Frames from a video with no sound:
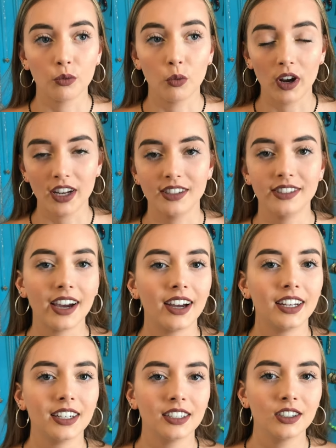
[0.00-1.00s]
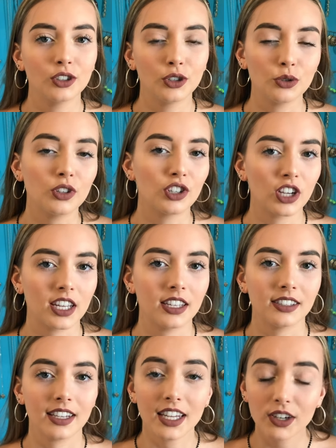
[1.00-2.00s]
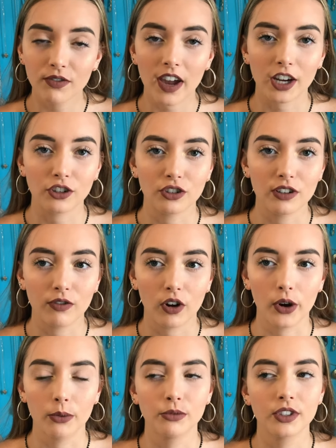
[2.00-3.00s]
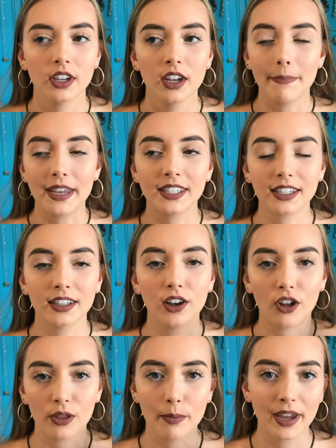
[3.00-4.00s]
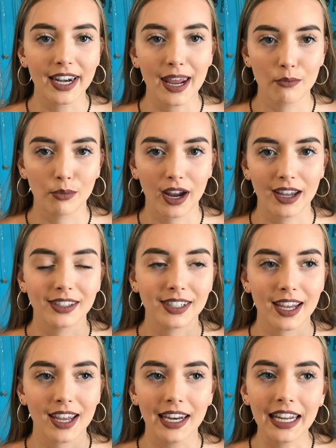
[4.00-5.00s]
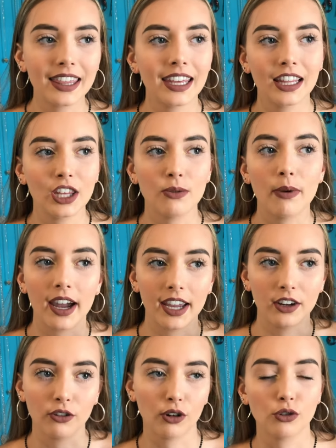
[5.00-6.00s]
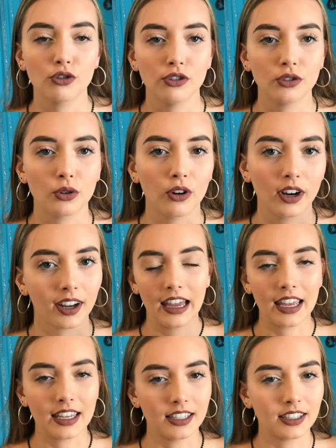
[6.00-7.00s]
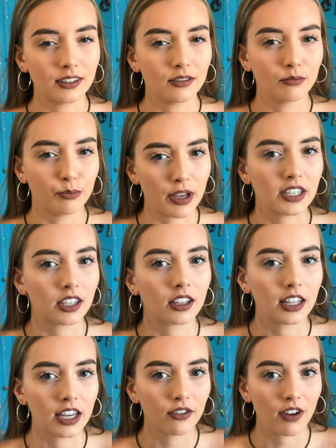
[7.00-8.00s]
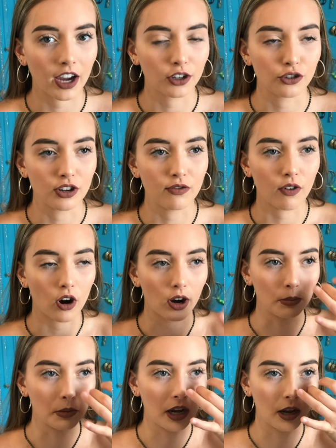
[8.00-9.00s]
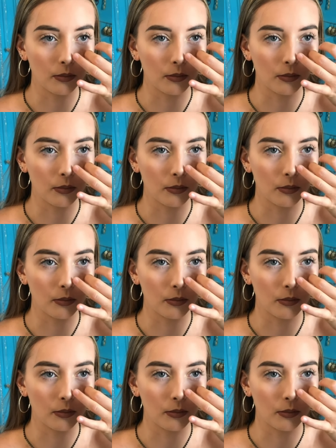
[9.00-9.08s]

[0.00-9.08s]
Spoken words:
what is done to the chickens in factory farms. Basically all the big name brands, anything that you buy in a grocery store is basically a factory farm.